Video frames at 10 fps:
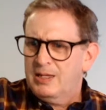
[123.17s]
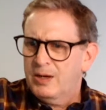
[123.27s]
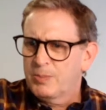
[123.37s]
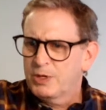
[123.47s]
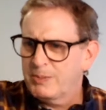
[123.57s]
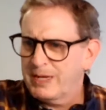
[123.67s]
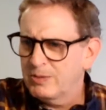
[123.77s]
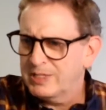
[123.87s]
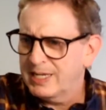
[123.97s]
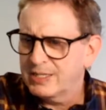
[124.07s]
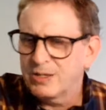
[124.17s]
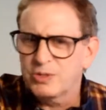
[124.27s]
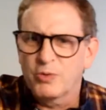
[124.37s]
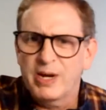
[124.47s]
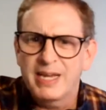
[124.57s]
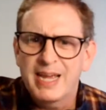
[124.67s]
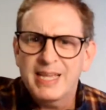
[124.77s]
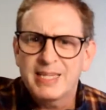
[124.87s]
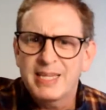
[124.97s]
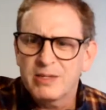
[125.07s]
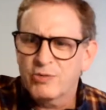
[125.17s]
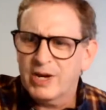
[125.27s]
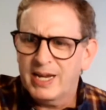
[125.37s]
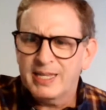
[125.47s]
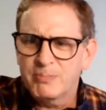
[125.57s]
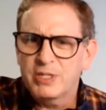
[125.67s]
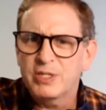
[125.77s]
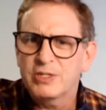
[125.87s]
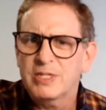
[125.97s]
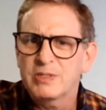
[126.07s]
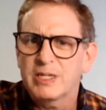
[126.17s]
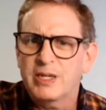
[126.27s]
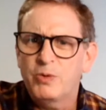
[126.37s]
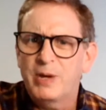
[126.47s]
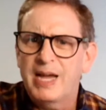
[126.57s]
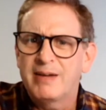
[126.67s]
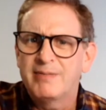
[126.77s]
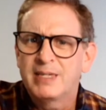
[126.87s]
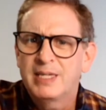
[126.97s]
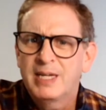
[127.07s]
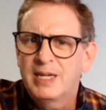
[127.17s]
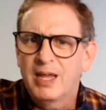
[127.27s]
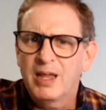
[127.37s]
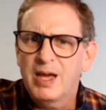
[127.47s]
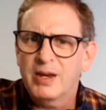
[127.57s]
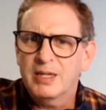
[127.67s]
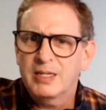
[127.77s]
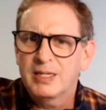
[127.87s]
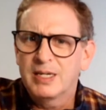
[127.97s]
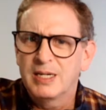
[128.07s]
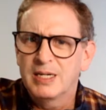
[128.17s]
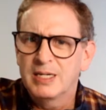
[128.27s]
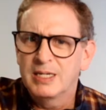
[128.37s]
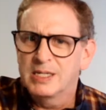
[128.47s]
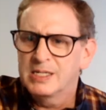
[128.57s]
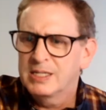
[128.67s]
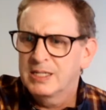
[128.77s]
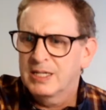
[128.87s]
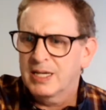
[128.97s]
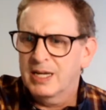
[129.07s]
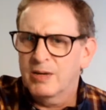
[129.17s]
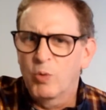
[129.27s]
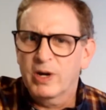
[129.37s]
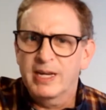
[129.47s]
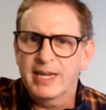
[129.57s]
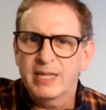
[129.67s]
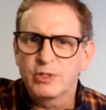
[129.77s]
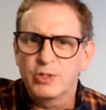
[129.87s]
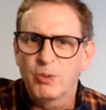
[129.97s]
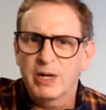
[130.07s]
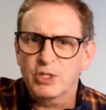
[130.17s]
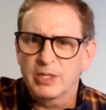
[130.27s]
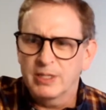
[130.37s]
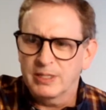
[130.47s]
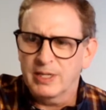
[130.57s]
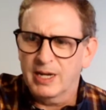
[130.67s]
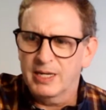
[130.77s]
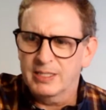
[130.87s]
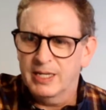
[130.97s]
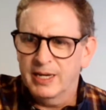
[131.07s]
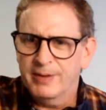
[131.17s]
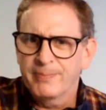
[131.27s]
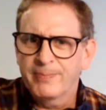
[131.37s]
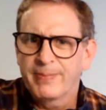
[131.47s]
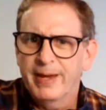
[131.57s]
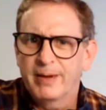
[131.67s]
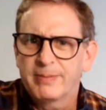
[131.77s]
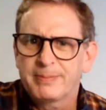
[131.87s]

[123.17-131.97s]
Oh, Bridget might go inside. It's also rainy. Bridget, it sounds like you have a lot kind of working against you watching this, I gotta say. Yeah.